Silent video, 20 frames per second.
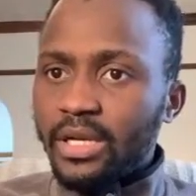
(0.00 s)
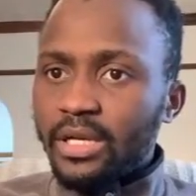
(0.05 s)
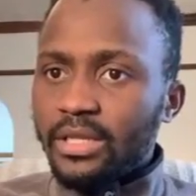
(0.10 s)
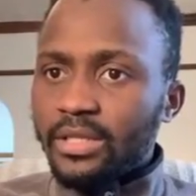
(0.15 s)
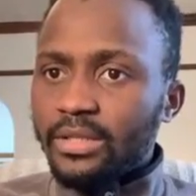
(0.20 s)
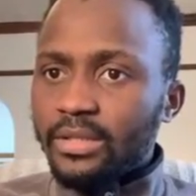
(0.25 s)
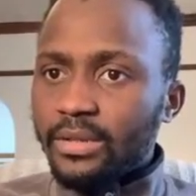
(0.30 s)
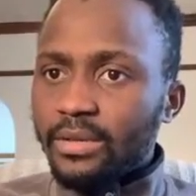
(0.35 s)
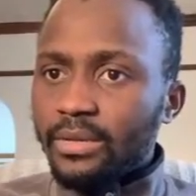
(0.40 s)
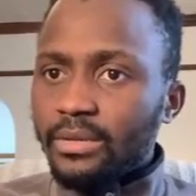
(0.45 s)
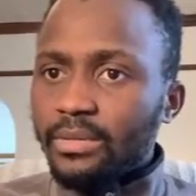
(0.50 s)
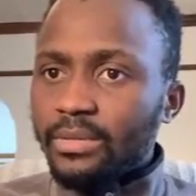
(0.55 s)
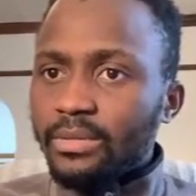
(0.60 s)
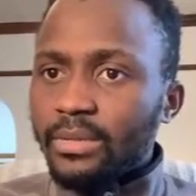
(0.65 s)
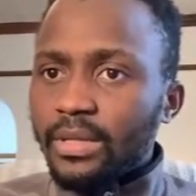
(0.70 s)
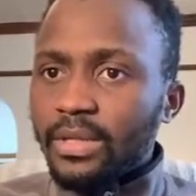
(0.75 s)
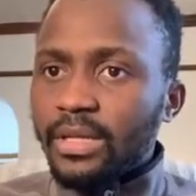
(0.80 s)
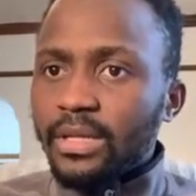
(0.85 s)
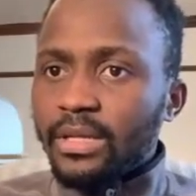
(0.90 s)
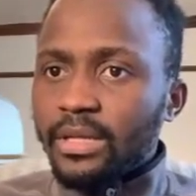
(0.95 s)
So
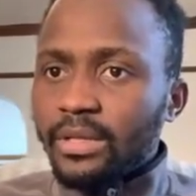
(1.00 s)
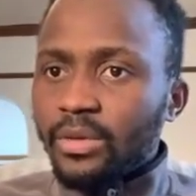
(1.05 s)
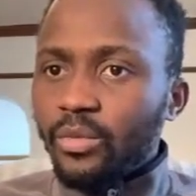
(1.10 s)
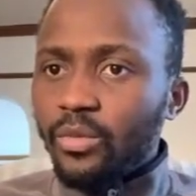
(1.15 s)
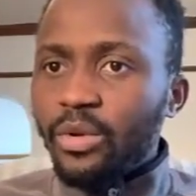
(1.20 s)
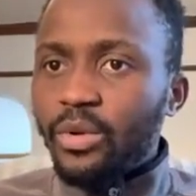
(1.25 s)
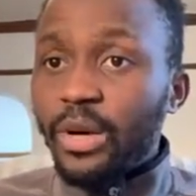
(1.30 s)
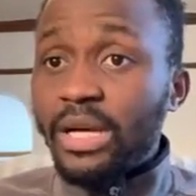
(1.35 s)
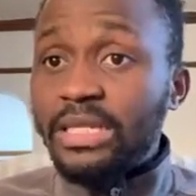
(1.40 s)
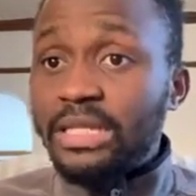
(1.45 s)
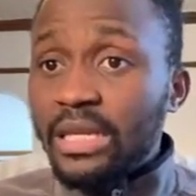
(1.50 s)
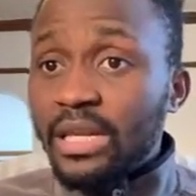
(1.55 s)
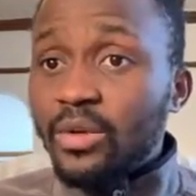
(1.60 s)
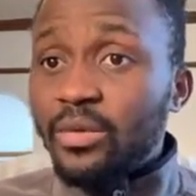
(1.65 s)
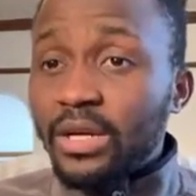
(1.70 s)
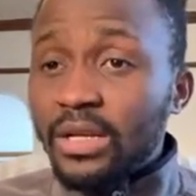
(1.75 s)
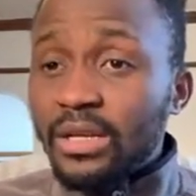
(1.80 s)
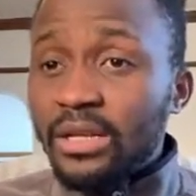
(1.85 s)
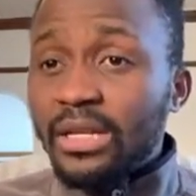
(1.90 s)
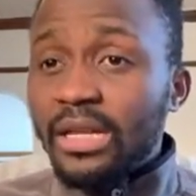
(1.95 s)
we were dealing
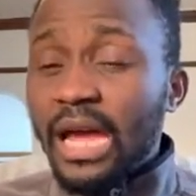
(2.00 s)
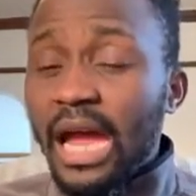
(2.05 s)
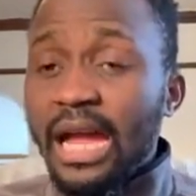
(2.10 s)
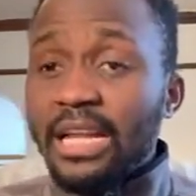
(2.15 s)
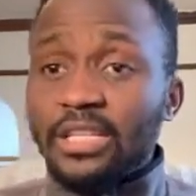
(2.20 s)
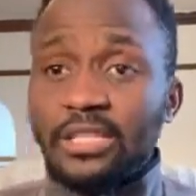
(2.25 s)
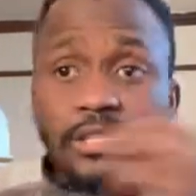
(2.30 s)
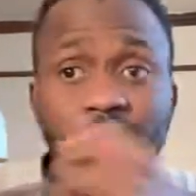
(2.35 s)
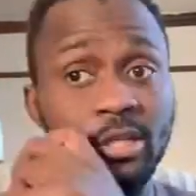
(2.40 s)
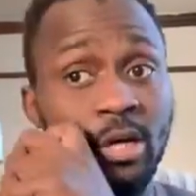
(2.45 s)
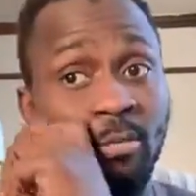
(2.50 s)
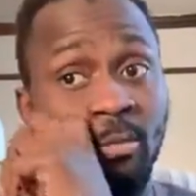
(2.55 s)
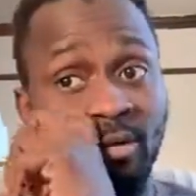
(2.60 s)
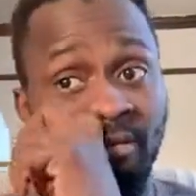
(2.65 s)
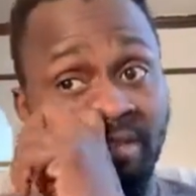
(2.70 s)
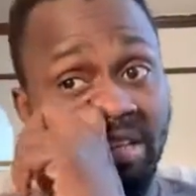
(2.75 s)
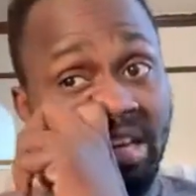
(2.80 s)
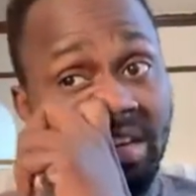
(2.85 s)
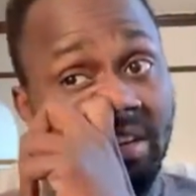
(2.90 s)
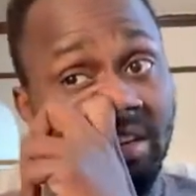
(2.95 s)
with large sum
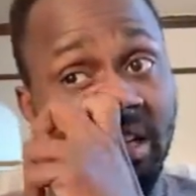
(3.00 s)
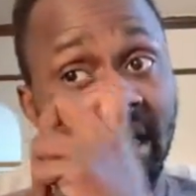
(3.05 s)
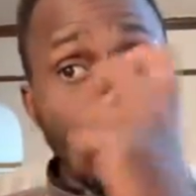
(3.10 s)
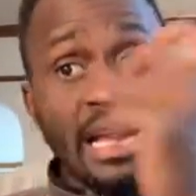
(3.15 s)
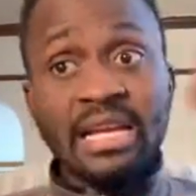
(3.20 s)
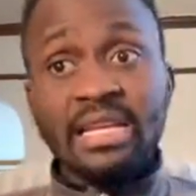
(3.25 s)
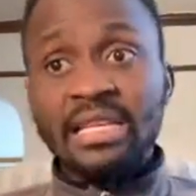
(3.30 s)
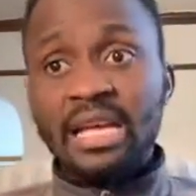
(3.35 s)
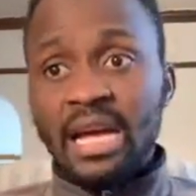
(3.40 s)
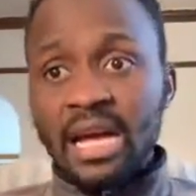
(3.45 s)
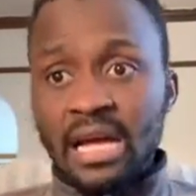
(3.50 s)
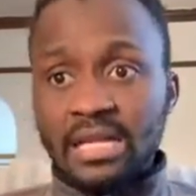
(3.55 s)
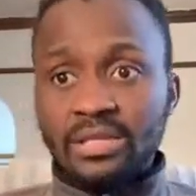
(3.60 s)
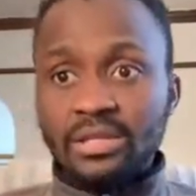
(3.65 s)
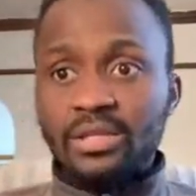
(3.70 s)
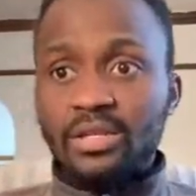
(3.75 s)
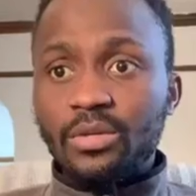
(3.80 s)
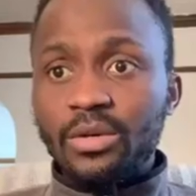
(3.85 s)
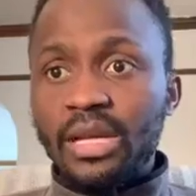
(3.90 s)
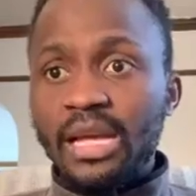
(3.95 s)
of data like that had
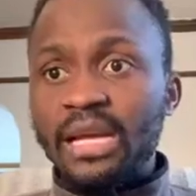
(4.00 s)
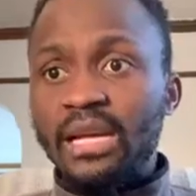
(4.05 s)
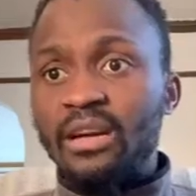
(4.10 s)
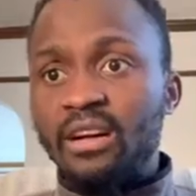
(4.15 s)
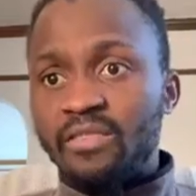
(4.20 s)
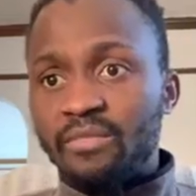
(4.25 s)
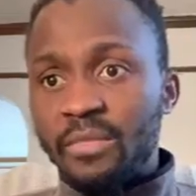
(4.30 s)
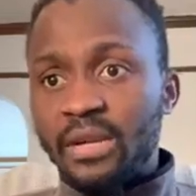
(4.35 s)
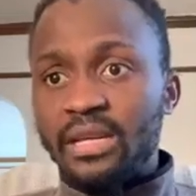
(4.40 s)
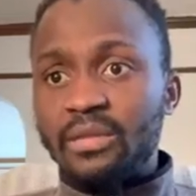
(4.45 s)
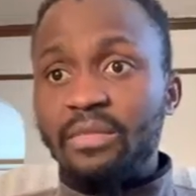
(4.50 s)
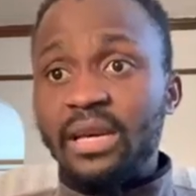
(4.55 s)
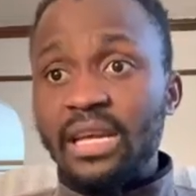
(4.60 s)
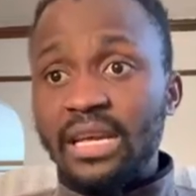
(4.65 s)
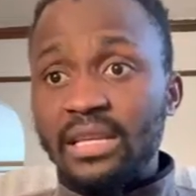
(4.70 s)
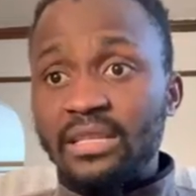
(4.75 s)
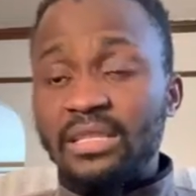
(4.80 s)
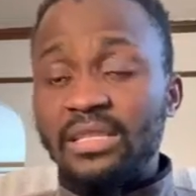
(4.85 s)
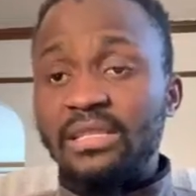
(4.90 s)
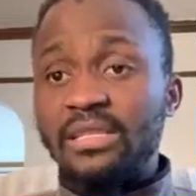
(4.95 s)
to do with like government
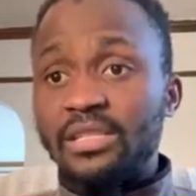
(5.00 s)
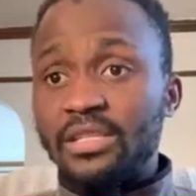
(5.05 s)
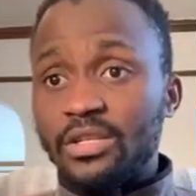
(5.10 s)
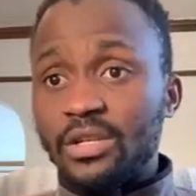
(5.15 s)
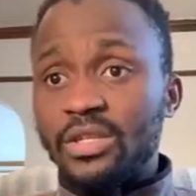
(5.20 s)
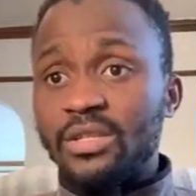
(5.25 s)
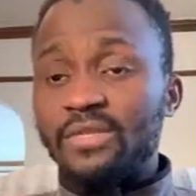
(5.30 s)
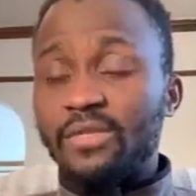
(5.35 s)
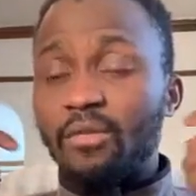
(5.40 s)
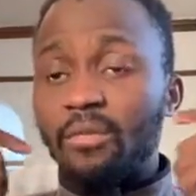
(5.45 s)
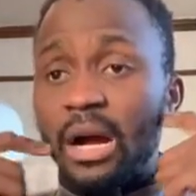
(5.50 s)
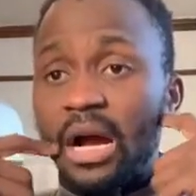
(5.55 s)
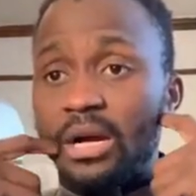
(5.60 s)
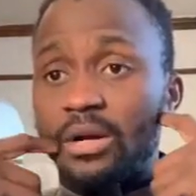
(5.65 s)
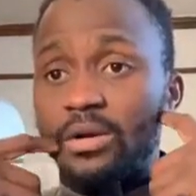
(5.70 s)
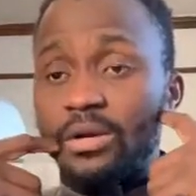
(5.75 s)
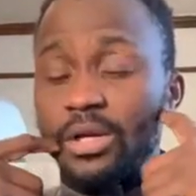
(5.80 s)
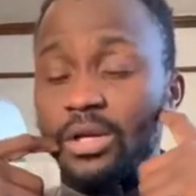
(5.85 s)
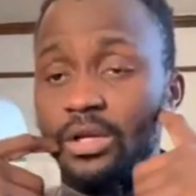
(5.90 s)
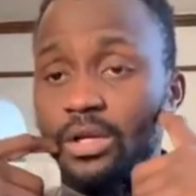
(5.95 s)
making decisions for
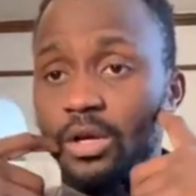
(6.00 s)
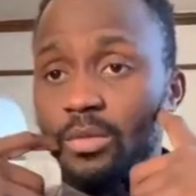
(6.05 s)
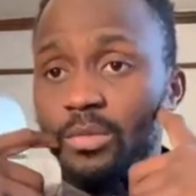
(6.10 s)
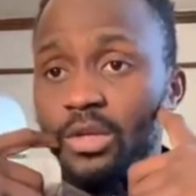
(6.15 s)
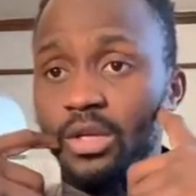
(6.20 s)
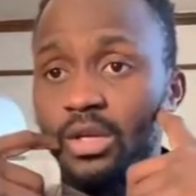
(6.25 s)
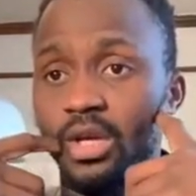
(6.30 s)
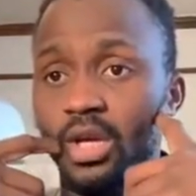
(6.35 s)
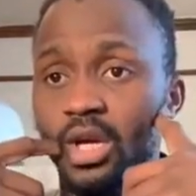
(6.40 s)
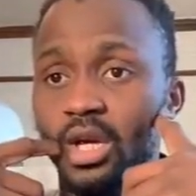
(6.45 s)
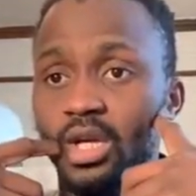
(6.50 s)
macroeconomy.